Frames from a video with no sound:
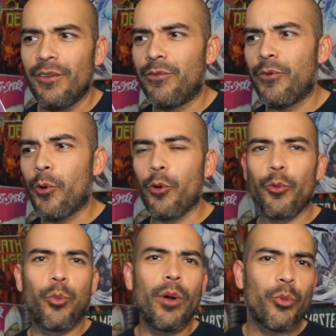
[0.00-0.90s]
For
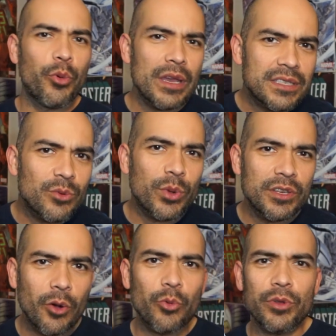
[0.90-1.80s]
what reason, we
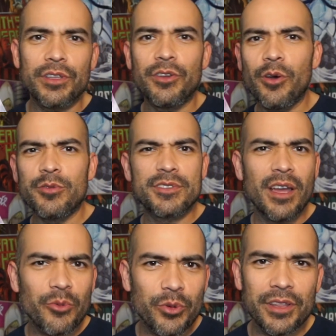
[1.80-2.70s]
don't really know. There's
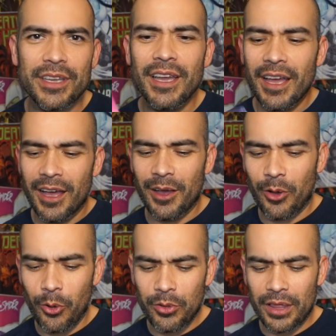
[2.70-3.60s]
not really a
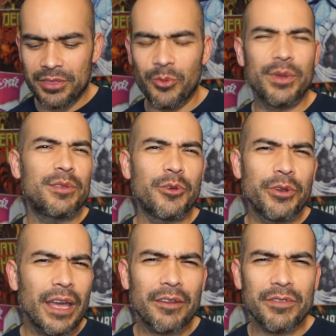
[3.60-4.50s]
whole lot that we
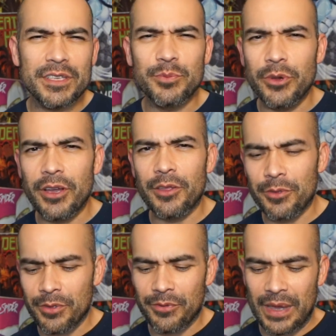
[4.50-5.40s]
learn out of this book
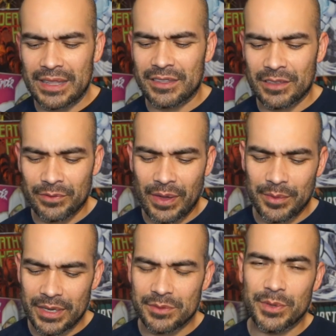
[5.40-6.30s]
other than the fact that this
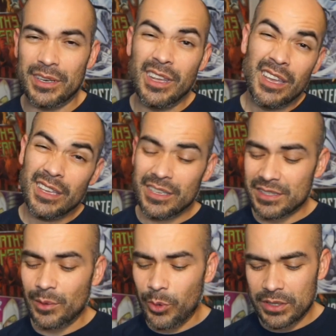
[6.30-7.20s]
family has been
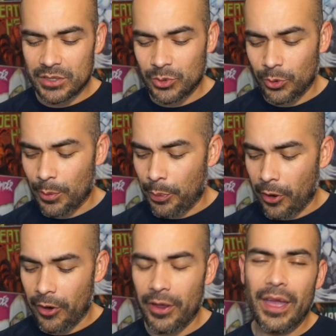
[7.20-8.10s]
somewhat torn
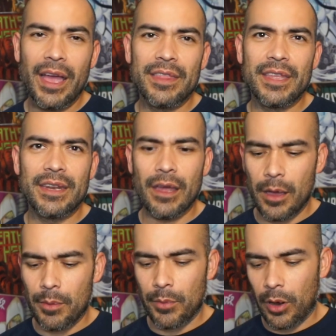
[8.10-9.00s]
apart and then
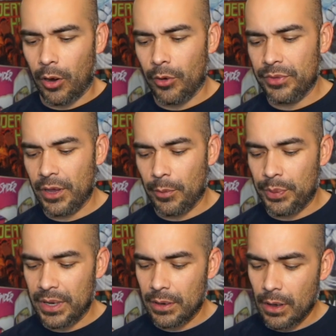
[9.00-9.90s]
they are
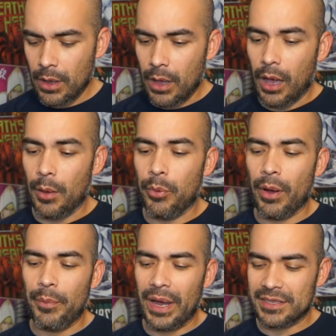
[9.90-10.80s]
being
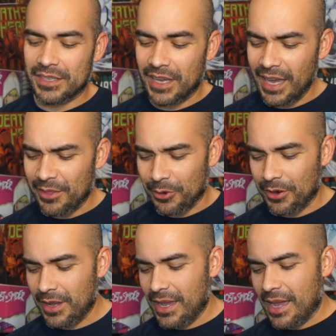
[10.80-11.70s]
brought back together.